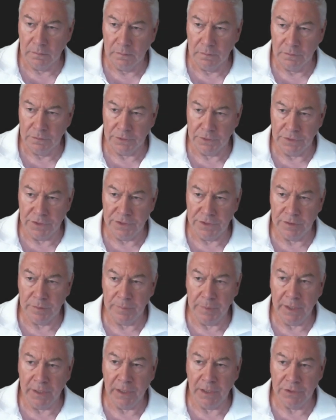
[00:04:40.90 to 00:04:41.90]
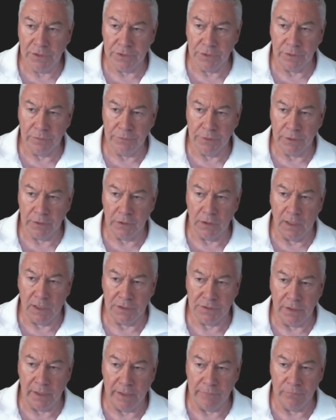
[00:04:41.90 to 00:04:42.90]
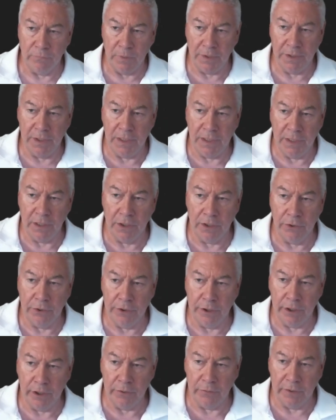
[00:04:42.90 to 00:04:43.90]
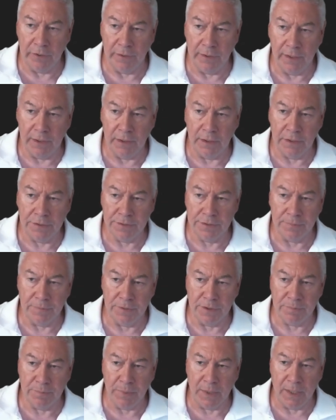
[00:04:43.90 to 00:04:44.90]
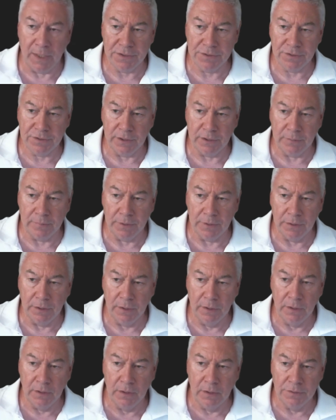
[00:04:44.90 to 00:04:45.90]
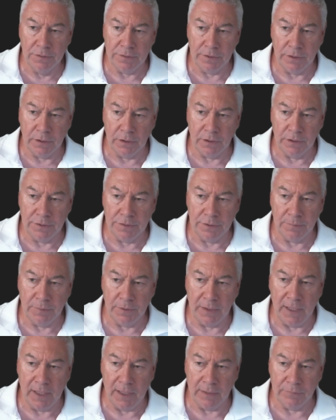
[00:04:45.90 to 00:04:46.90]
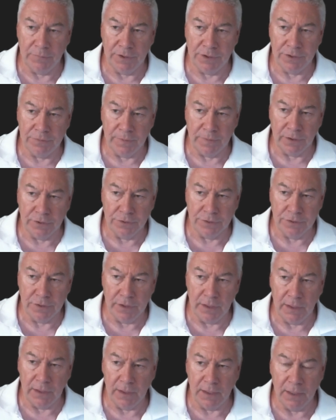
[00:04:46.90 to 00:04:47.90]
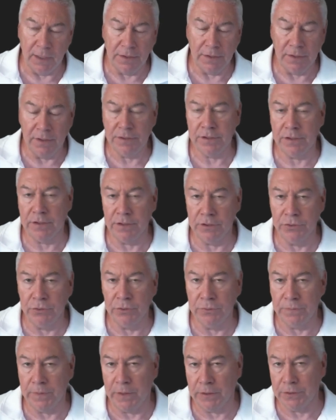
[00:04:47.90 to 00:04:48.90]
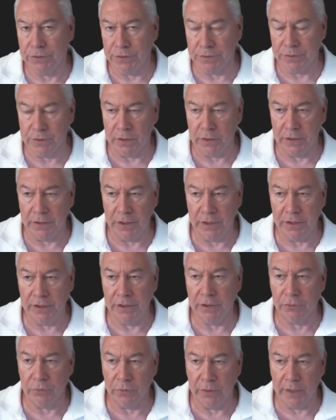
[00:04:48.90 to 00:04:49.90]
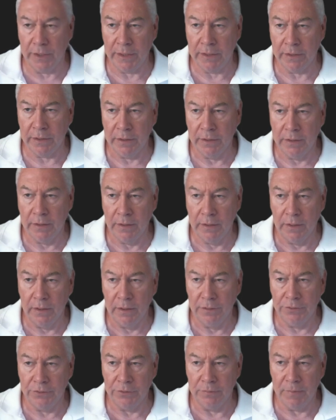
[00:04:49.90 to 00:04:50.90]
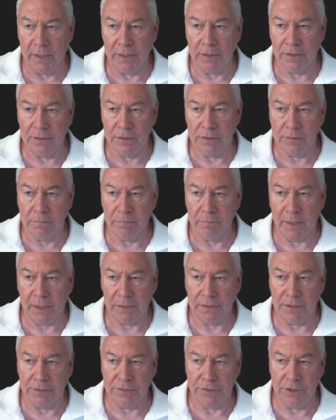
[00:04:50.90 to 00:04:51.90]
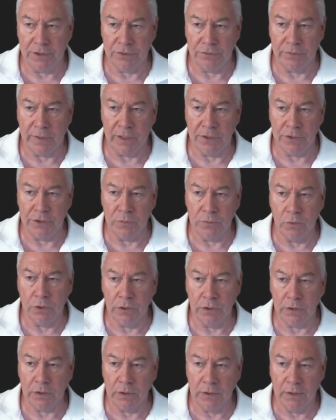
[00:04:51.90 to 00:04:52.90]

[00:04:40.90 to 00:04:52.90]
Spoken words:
So this is the beginnings of the class. I haven't written any code here yet except this pass statement, so that I can simply have these functions here. And these are the two functions that I need to create to make this backtesting strategy work.